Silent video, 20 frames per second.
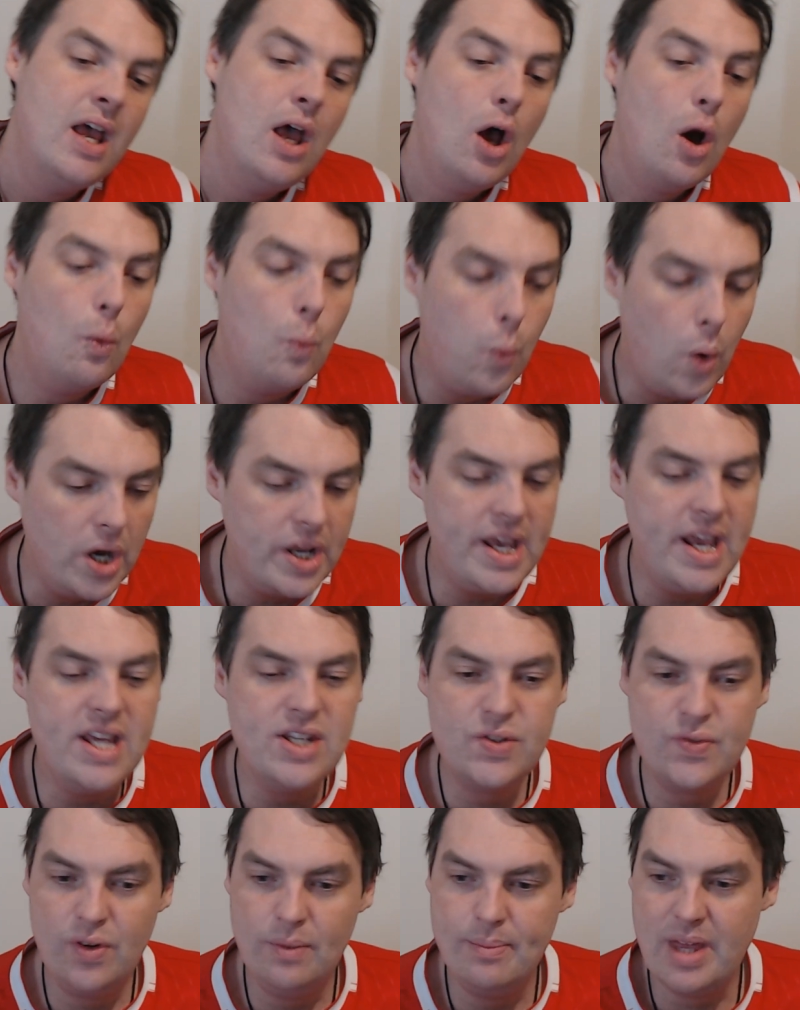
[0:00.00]
And what it is
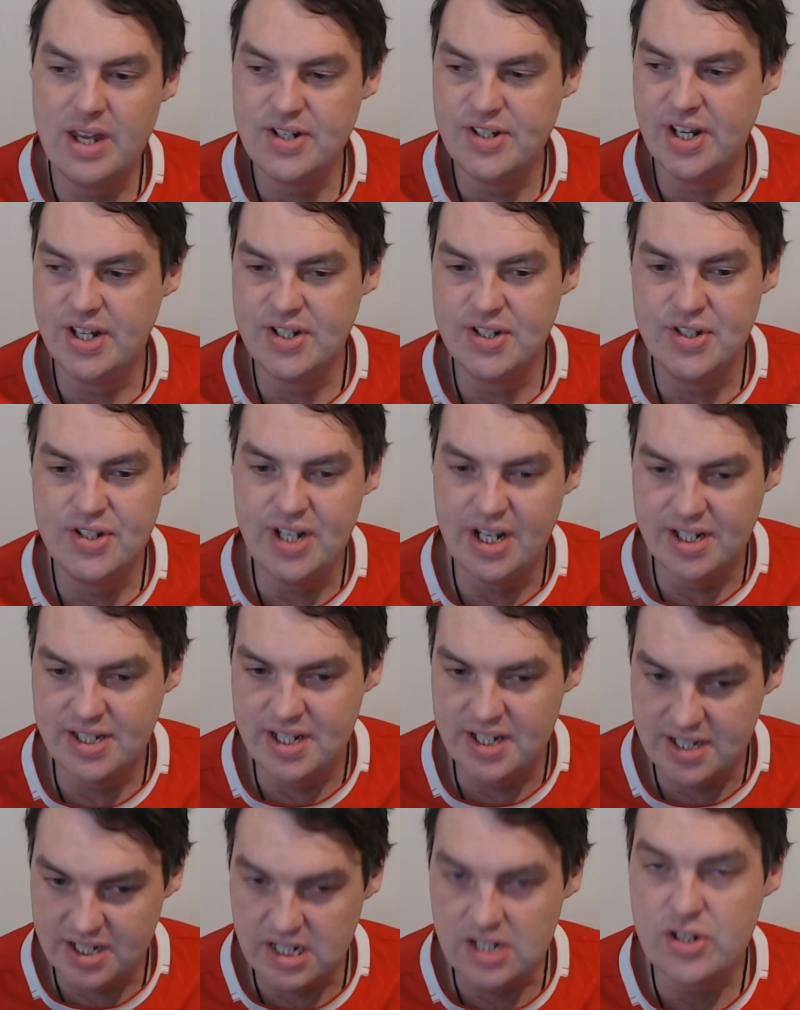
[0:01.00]
from that 6 and 6
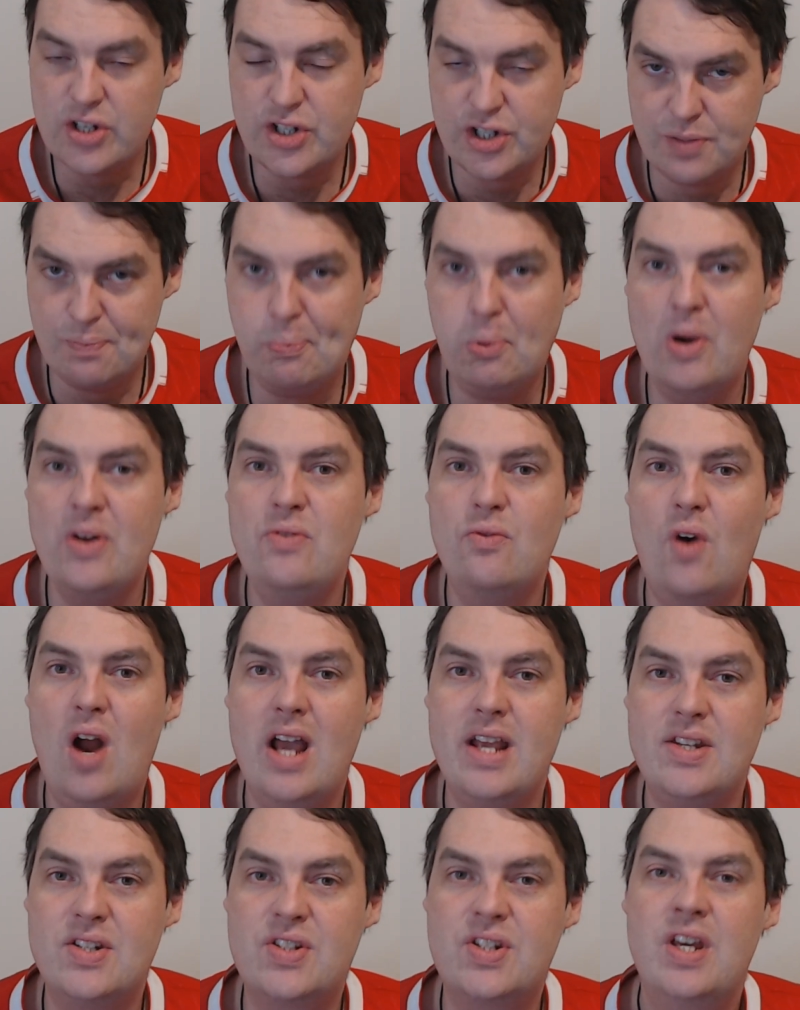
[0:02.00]
is it's a sprint
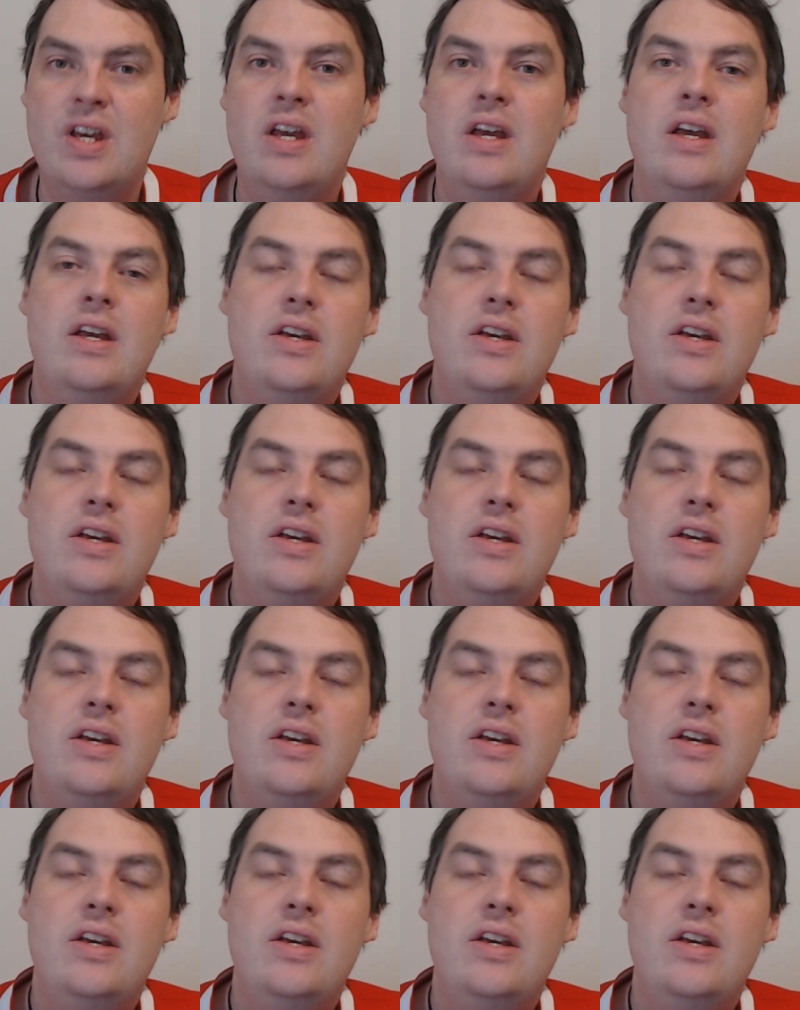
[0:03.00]
race. You